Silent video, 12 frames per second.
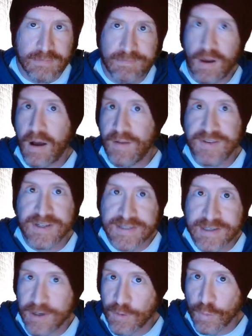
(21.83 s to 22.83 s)

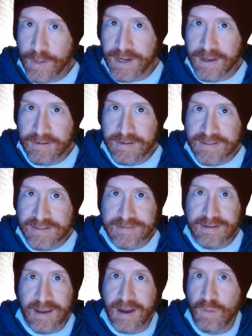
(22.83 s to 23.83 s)
obviously you're reading, that's
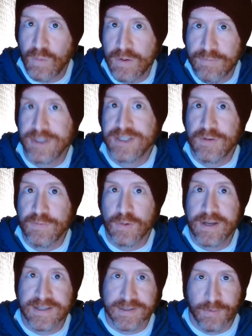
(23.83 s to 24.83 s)
kind of what
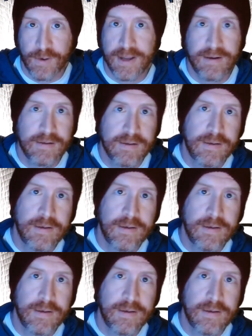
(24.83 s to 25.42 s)
voiceover is, right?